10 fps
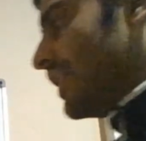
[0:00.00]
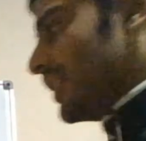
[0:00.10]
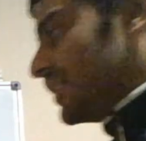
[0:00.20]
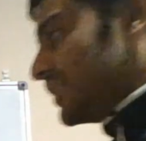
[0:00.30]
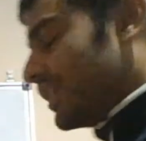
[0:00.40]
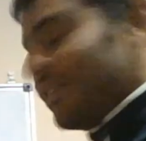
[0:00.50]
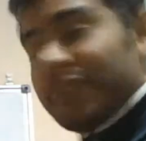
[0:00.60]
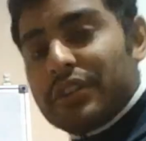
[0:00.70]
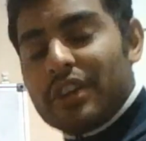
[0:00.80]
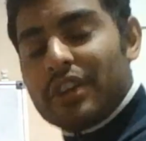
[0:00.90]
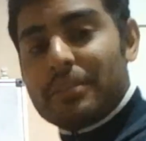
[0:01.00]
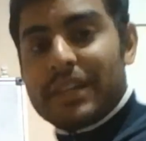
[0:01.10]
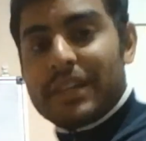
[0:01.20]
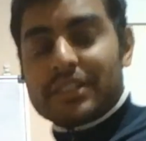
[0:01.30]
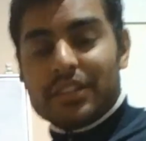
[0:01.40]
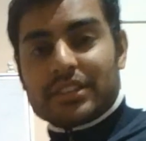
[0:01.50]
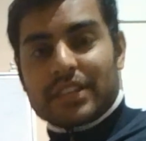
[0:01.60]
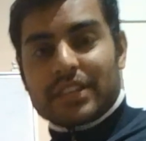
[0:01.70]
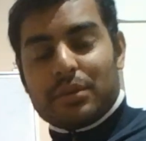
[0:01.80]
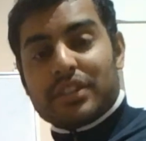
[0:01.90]
So for the non-metals,
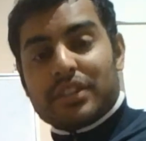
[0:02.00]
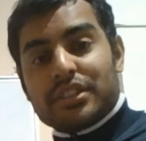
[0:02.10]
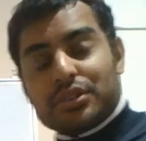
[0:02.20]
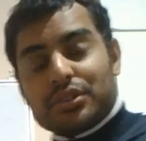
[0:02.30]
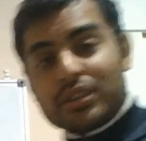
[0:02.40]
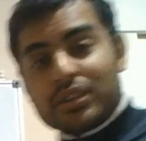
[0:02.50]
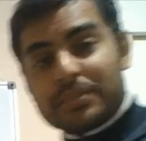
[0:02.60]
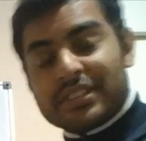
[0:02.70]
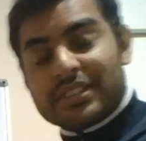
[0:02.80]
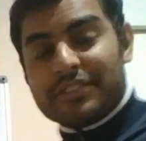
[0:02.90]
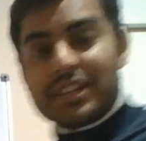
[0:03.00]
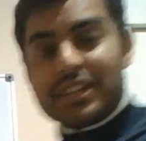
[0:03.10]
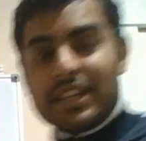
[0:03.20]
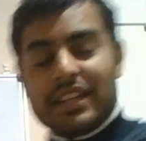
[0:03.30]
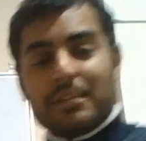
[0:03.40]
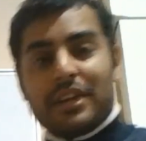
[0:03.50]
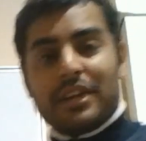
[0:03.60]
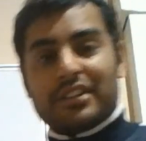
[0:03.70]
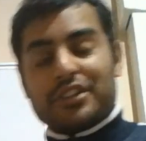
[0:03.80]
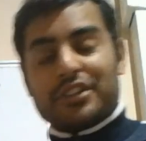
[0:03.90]
I wanted to talk specifically
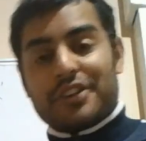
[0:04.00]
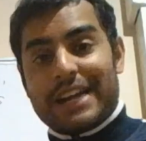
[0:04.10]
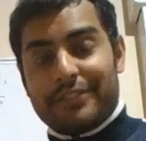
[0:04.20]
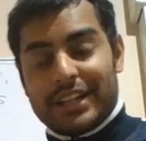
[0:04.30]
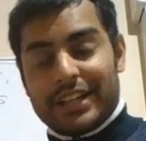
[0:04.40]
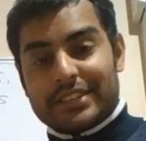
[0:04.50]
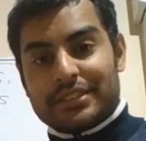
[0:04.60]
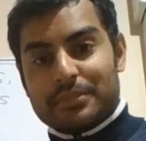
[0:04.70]
about graphite.